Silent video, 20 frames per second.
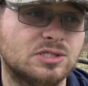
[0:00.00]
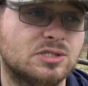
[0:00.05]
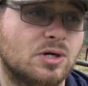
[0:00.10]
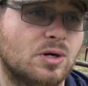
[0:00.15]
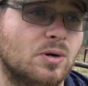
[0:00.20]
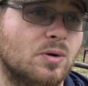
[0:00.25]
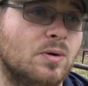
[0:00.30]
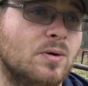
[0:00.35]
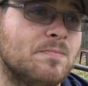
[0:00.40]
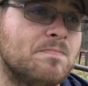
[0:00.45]

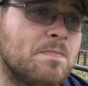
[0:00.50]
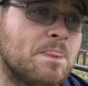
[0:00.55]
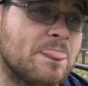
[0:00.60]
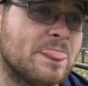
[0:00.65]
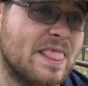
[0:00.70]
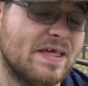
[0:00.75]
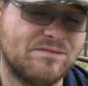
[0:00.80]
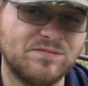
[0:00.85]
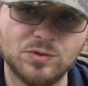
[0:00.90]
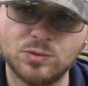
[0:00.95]
So
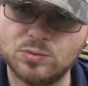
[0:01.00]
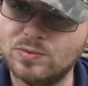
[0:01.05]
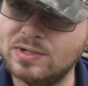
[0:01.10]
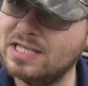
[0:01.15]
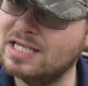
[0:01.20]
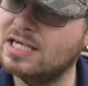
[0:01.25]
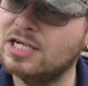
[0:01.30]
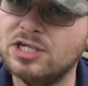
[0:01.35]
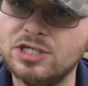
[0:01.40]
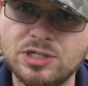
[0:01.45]
if you're
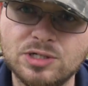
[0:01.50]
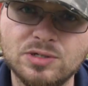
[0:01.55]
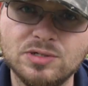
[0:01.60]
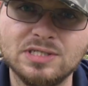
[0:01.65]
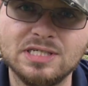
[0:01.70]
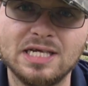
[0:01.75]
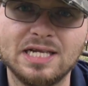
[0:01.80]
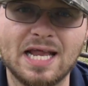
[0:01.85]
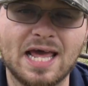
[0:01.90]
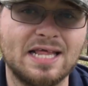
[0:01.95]
really gonna
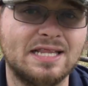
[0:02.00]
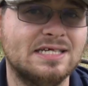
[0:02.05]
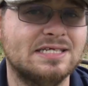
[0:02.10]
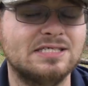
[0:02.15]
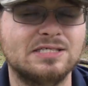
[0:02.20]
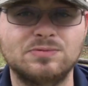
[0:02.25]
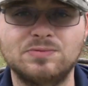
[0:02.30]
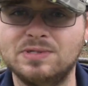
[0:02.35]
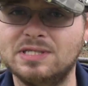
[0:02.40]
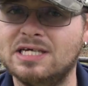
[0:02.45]
use it and
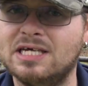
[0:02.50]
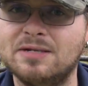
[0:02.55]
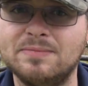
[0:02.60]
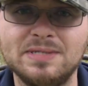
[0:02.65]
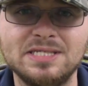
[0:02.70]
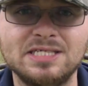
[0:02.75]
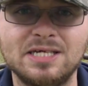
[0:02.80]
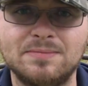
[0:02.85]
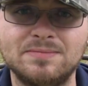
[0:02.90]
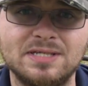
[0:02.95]
this is really gonna
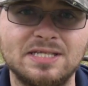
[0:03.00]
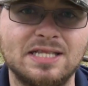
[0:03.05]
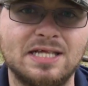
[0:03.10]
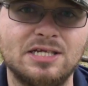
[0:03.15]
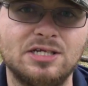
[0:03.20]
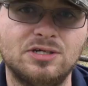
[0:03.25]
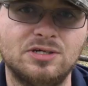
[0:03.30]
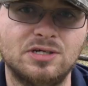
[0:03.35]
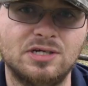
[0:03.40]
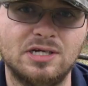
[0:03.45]
be something
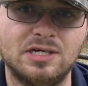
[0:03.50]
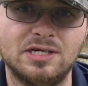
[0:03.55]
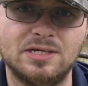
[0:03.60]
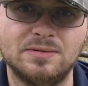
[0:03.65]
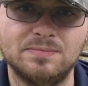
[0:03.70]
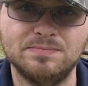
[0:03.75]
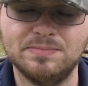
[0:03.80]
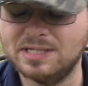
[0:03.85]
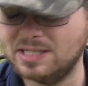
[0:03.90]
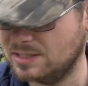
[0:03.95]
that you're
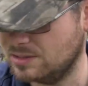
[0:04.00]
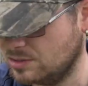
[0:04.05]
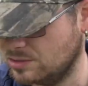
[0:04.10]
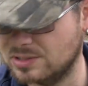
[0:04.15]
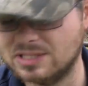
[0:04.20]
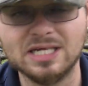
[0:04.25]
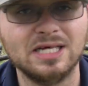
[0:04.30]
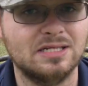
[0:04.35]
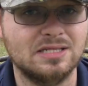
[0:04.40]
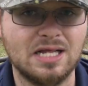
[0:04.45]
gonna be
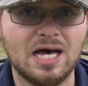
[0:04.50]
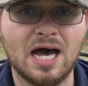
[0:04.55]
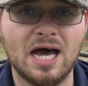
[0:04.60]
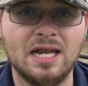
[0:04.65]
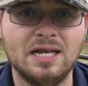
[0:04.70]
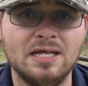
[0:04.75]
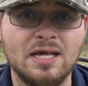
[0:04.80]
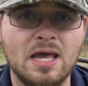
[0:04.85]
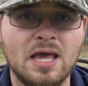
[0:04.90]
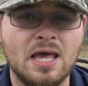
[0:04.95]
using a lot,